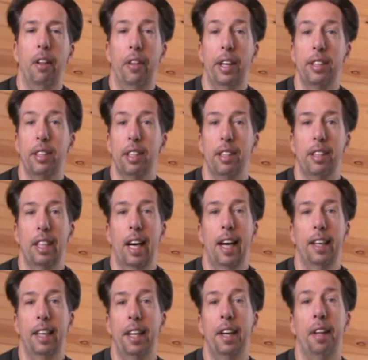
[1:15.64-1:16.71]
This is
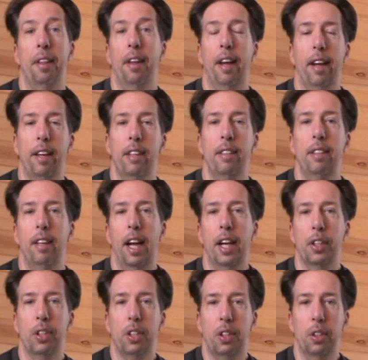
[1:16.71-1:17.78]
not anything
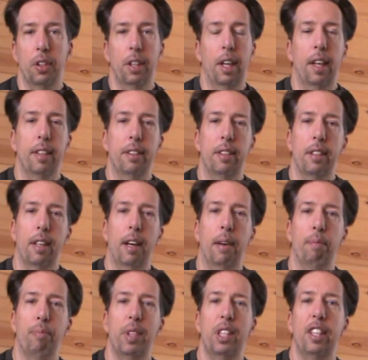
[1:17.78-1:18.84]
as good as
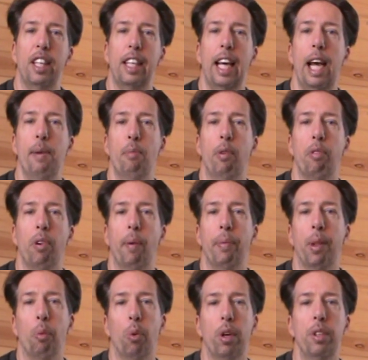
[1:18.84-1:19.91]
um, She Came
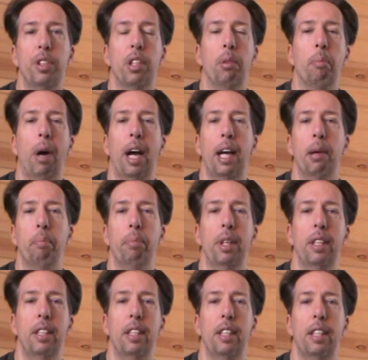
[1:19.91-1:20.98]
from the Woods, in my
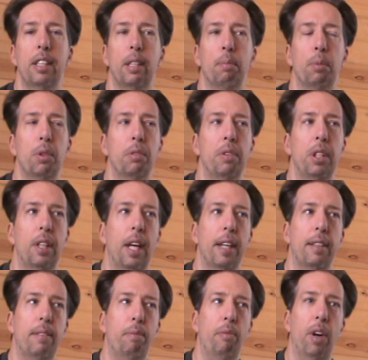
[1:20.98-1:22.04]
opinion. It's a movie
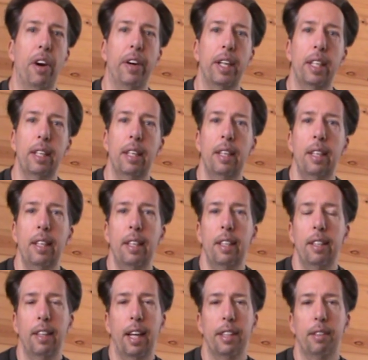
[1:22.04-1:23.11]
that very
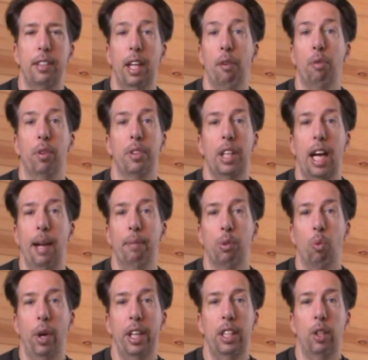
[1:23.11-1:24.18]
that's several
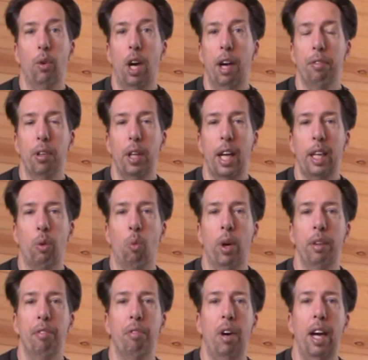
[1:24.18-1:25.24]
times way too often. Like
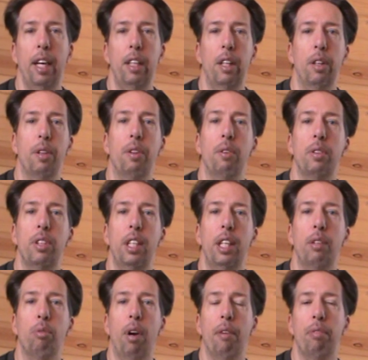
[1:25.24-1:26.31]
one Friday the
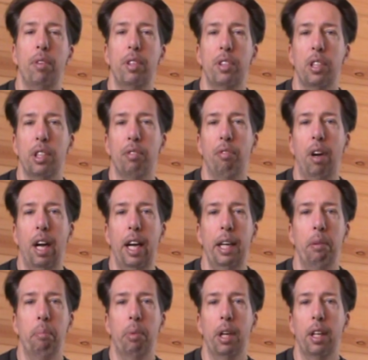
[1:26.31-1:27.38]
13th reference is
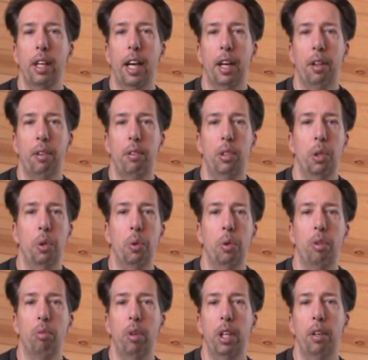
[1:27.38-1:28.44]
fine, but like
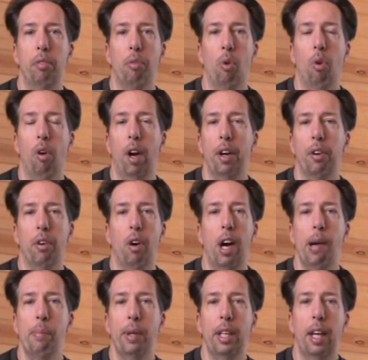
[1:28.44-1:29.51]
two, three, four, I don't know
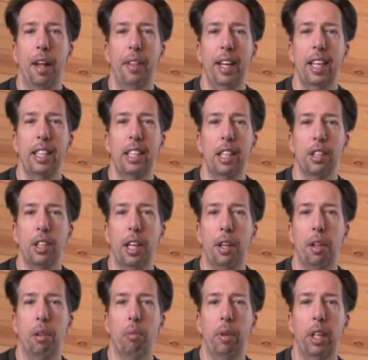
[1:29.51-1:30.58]
how many. I think it does
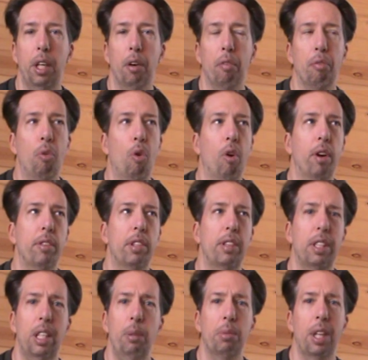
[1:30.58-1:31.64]
like three or four. It
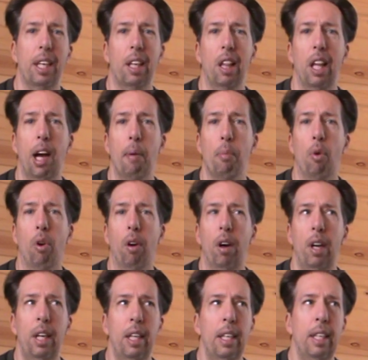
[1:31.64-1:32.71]
seems like a lot
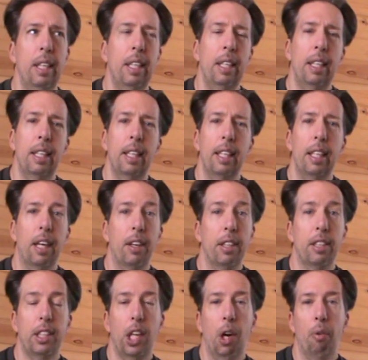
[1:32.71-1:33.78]
more. You know,
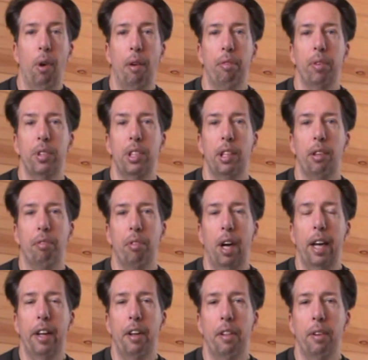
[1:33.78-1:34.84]
you start referencing
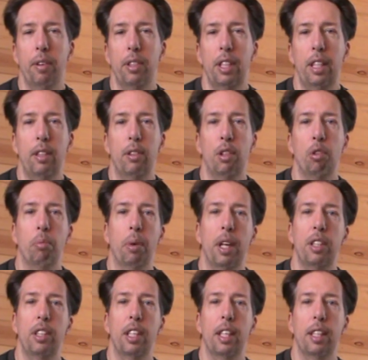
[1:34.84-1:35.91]
Friday the 13th too
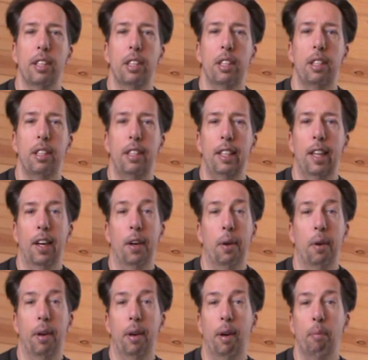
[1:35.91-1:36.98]
much in a, you know,
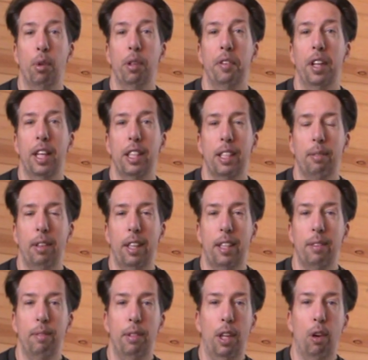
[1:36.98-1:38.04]
a movie that's,
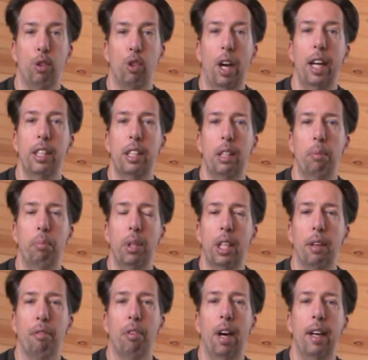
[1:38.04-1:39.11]
you know, tries to
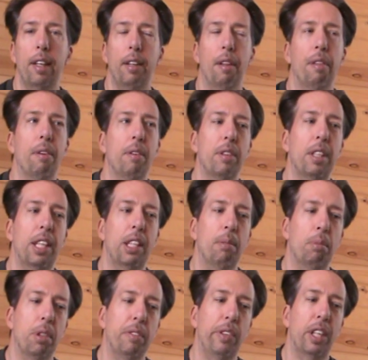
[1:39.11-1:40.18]
be a Friday the
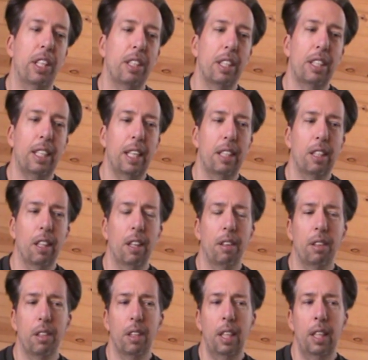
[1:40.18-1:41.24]
13th movie, and it just gets a
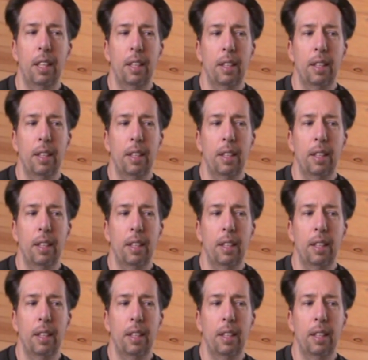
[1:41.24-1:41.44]
little